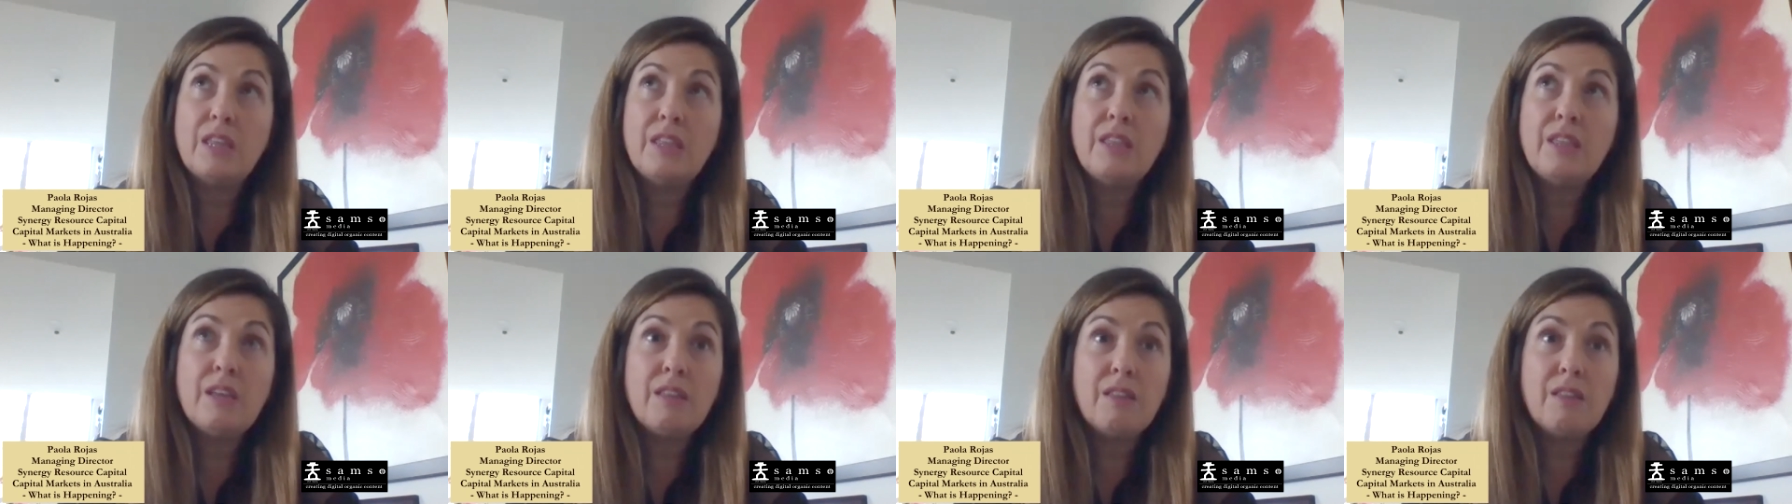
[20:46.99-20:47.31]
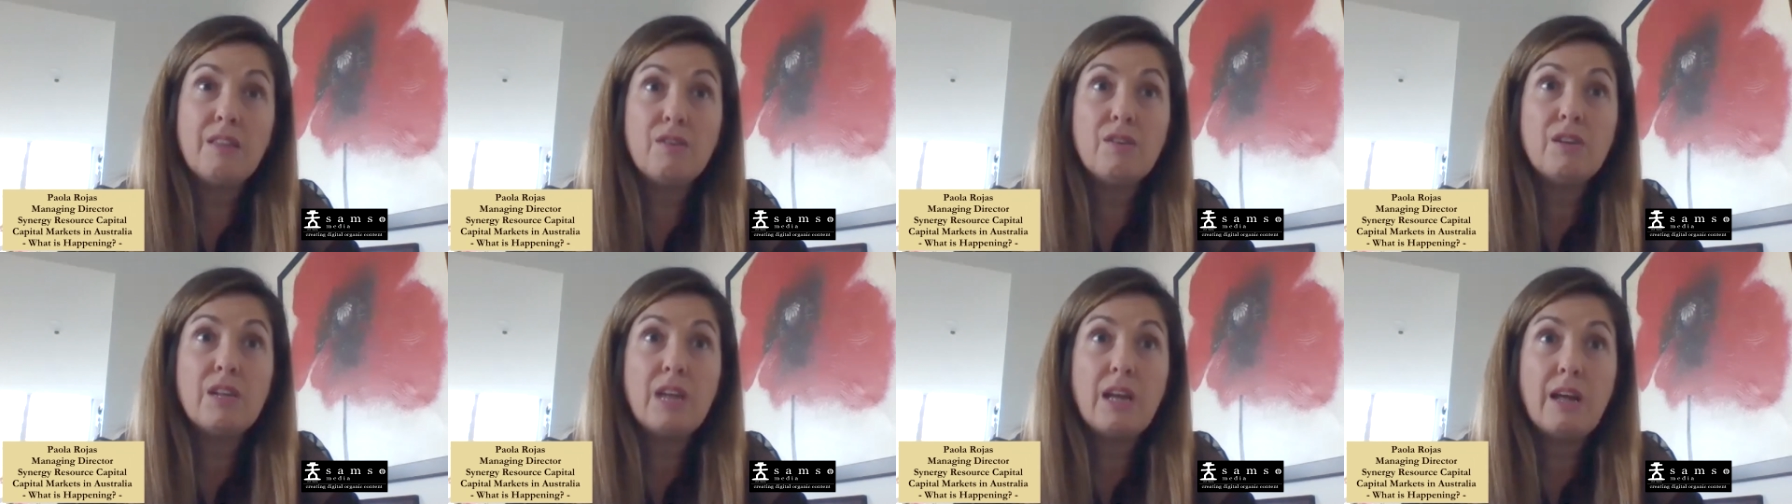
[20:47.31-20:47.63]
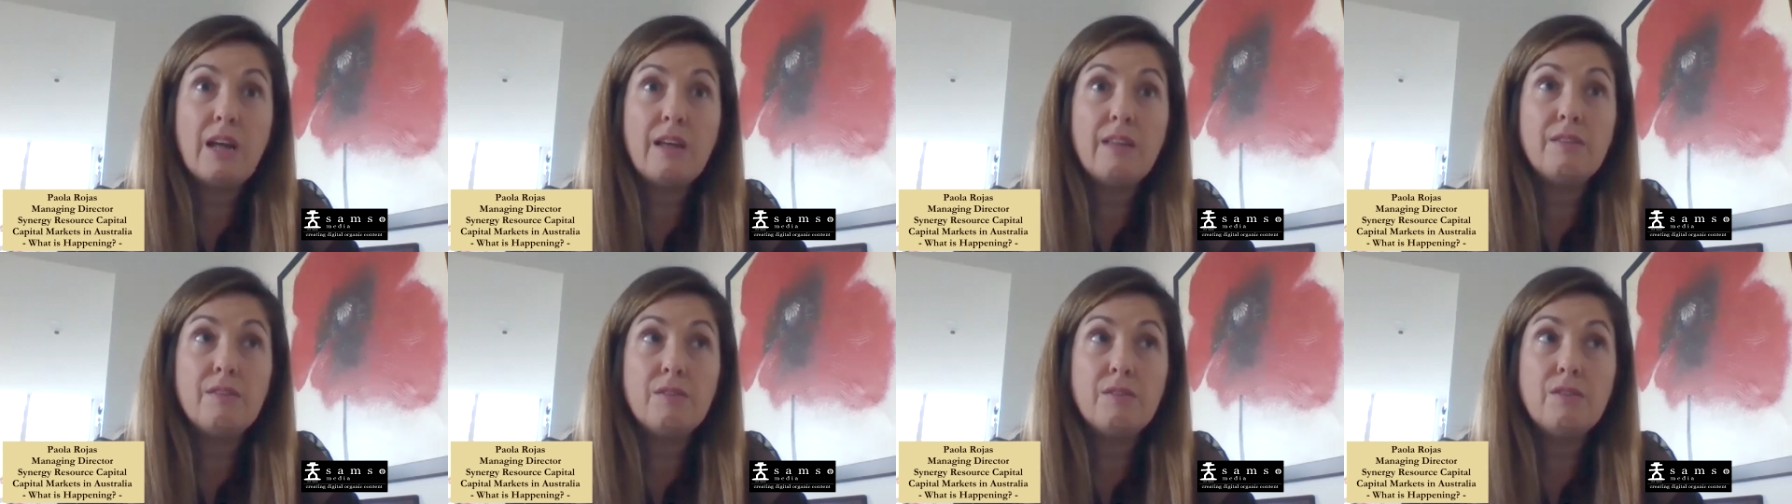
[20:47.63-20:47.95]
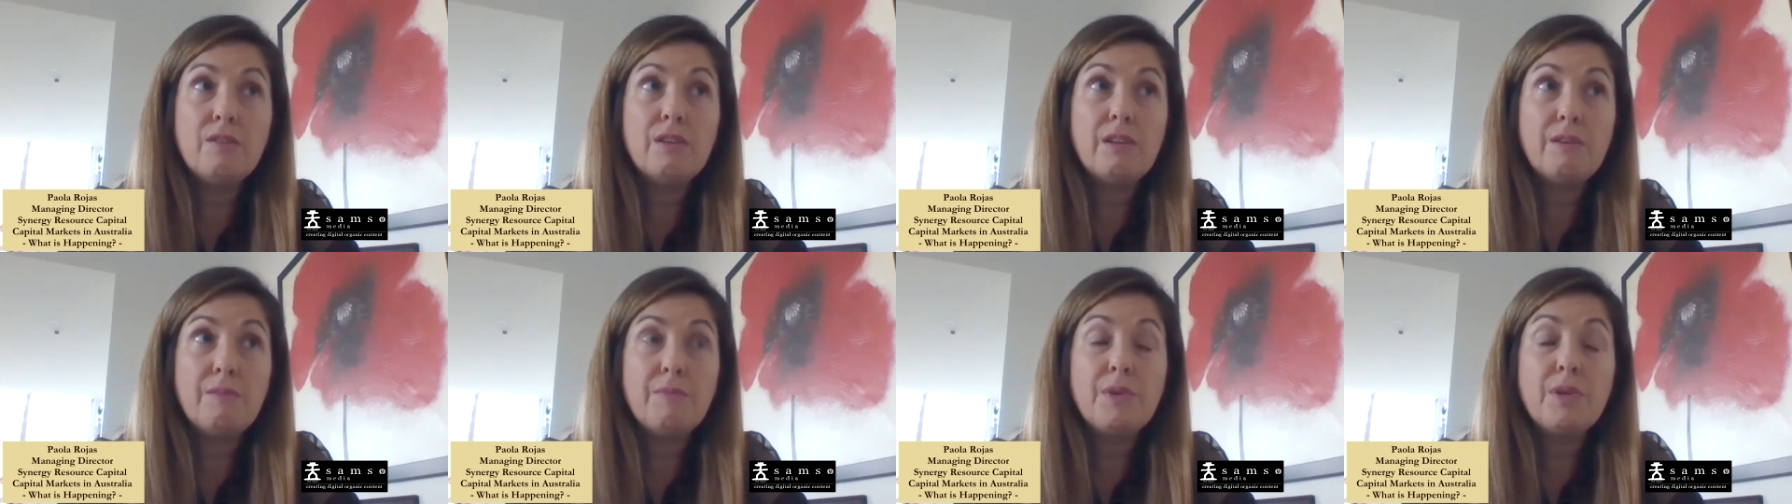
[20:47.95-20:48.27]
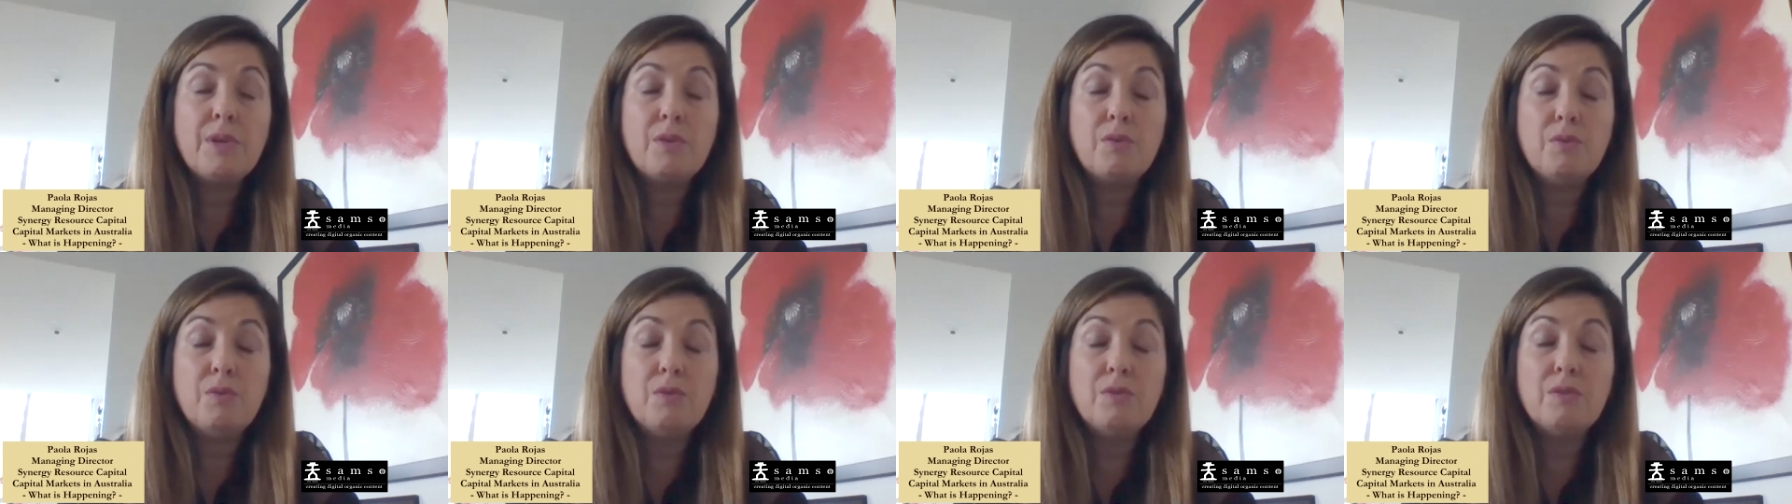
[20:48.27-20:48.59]
I think they're gonna be
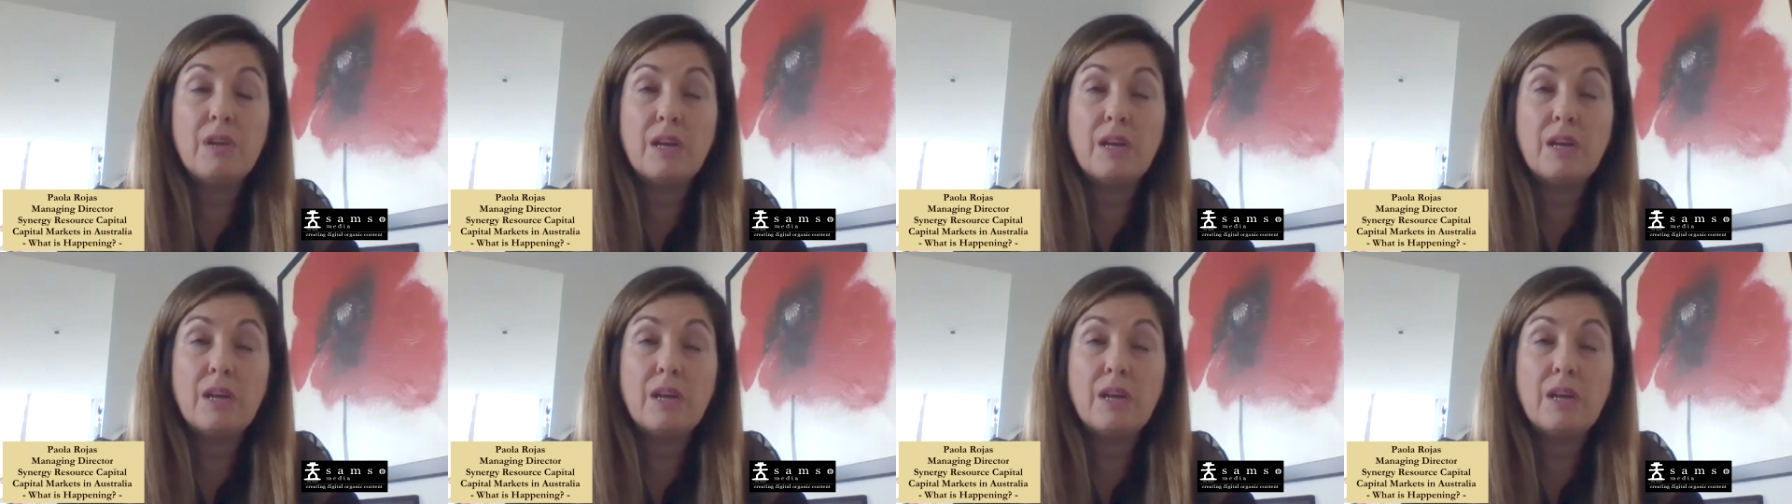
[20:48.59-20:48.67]
good.